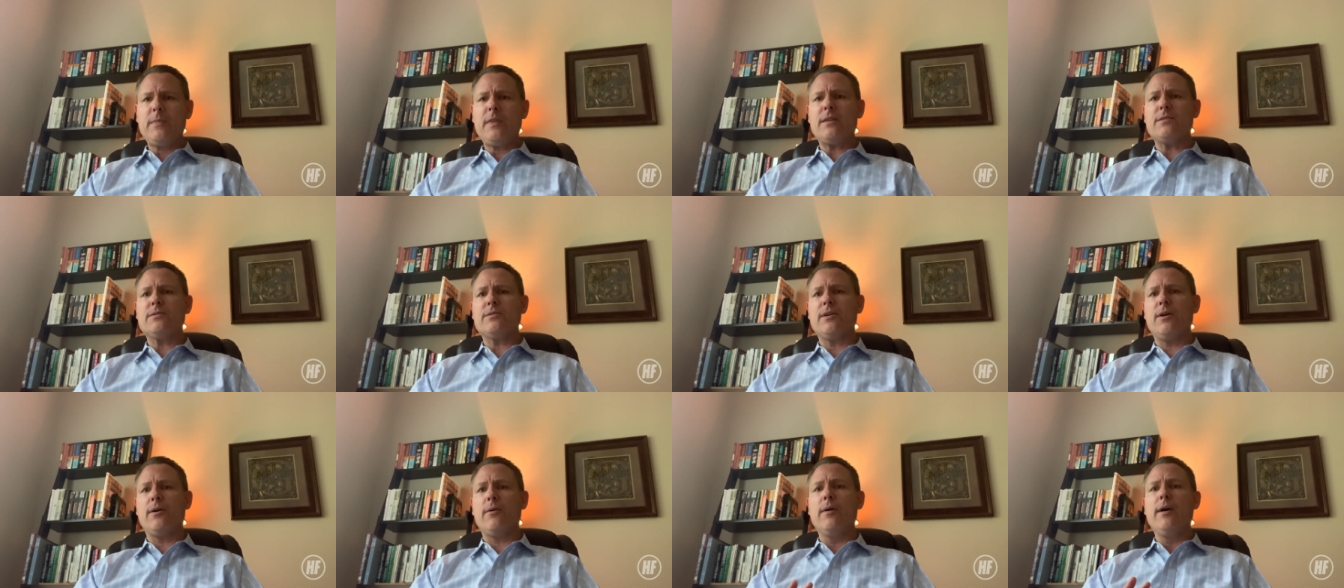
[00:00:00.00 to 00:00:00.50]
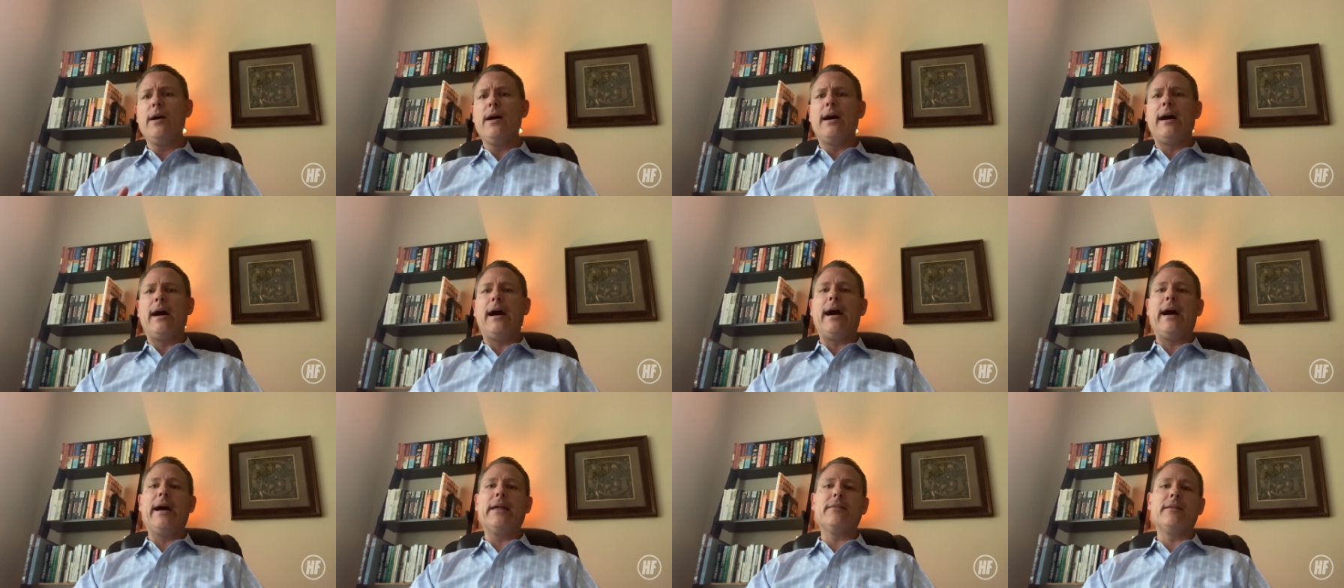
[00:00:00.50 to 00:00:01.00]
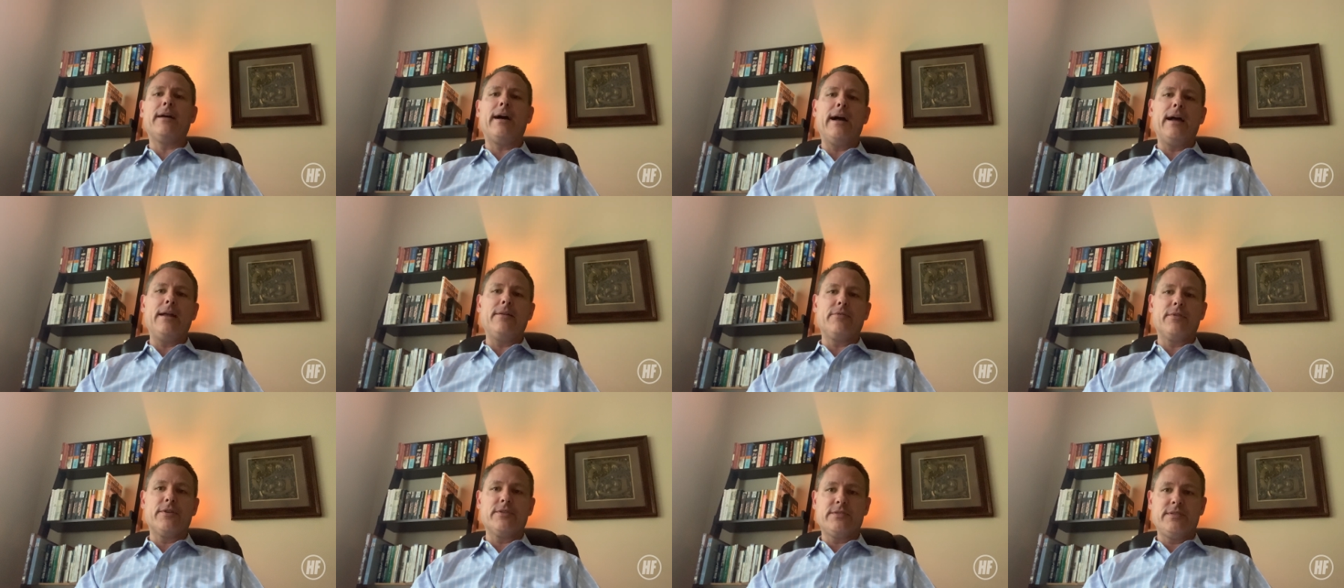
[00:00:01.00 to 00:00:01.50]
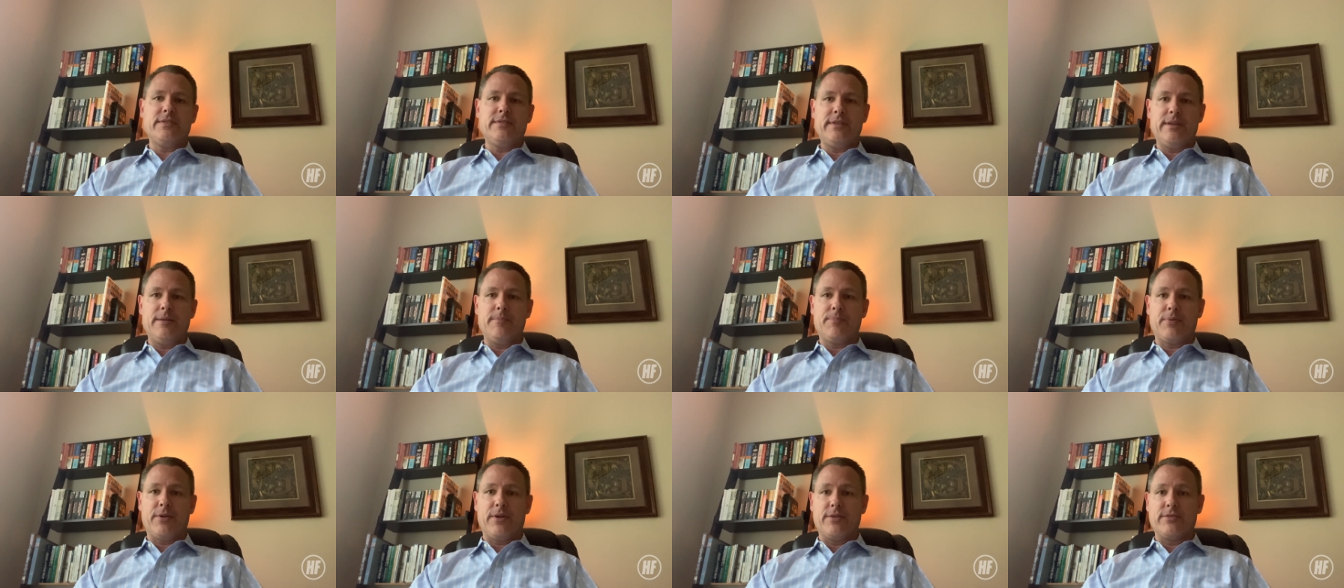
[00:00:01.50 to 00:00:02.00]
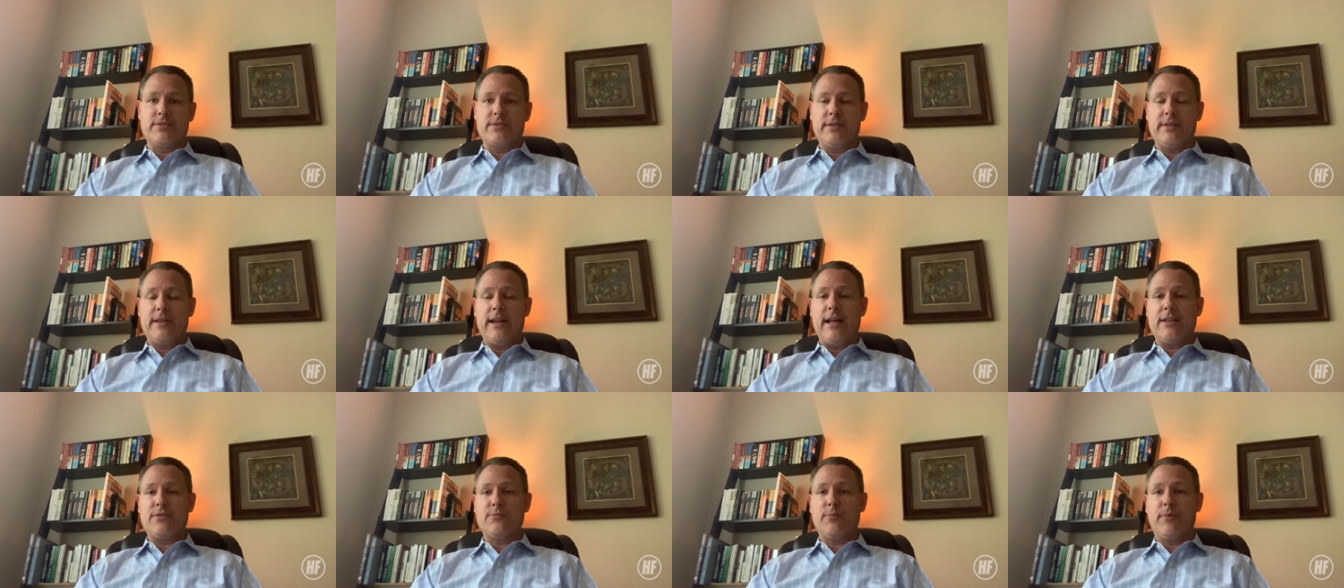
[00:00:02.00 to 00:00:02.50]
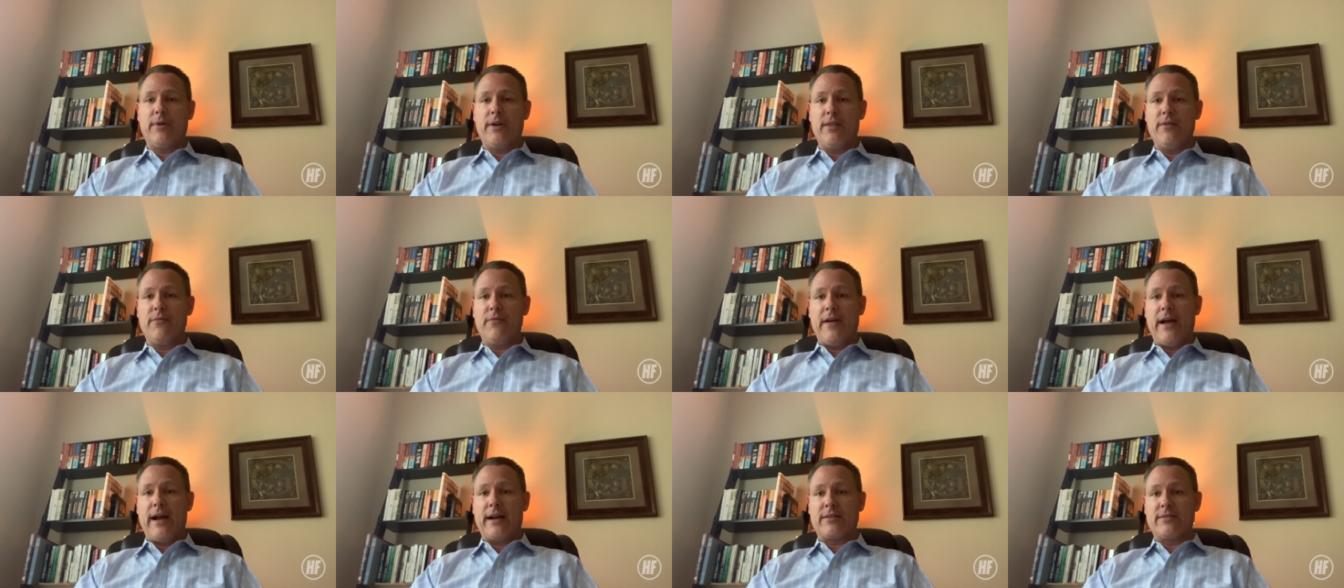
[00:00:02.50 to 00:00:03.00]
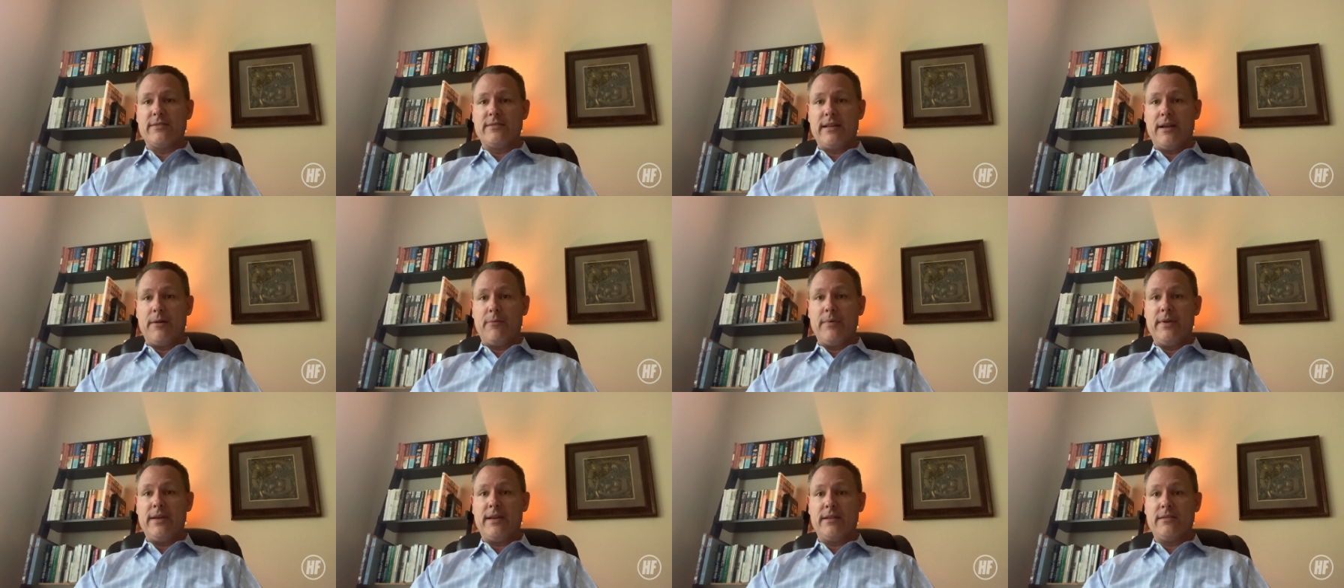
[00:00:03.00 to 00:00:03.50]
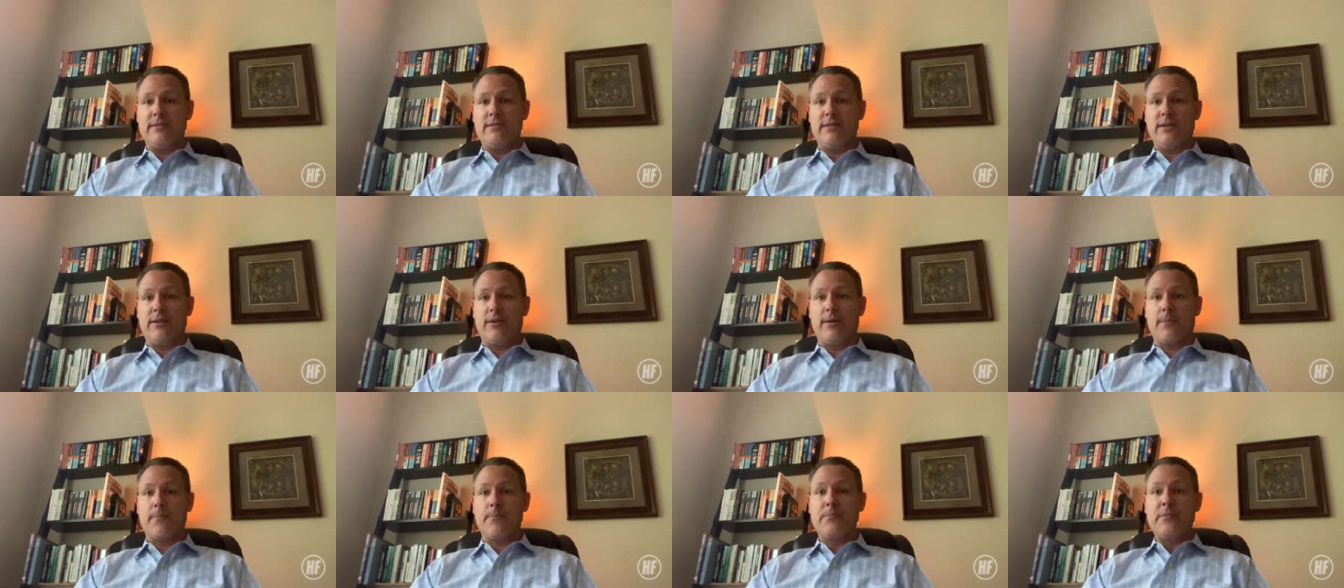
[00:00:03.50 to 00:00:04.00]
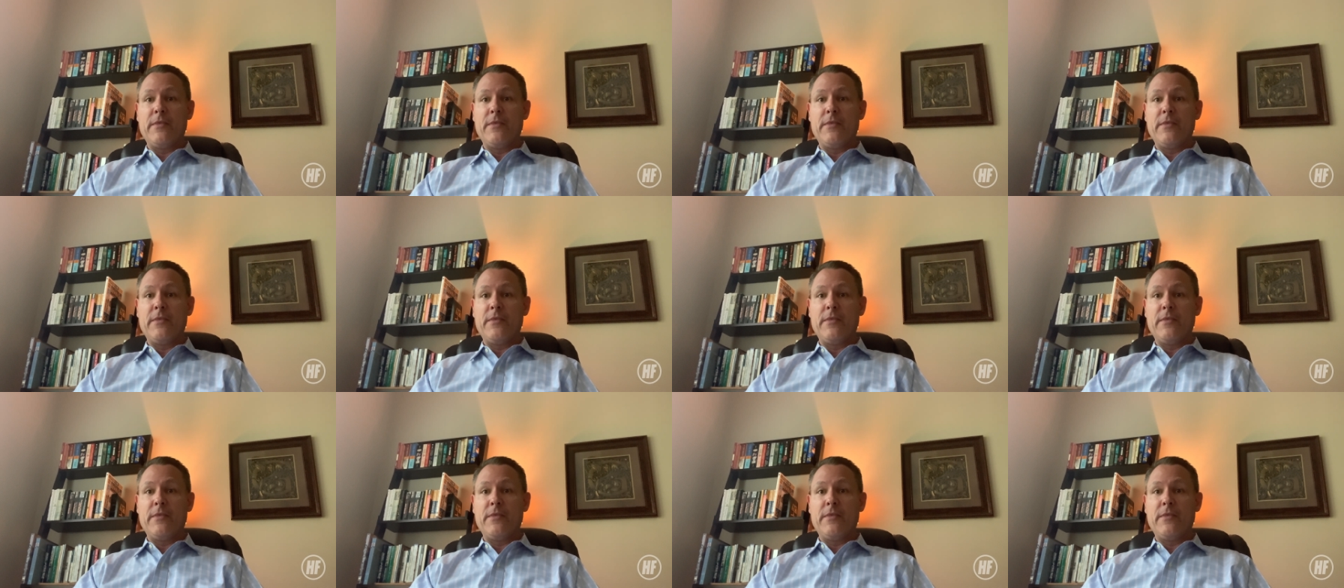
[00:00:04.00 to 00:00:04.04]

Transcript: So online versus in person, that's one of the factors that we consider.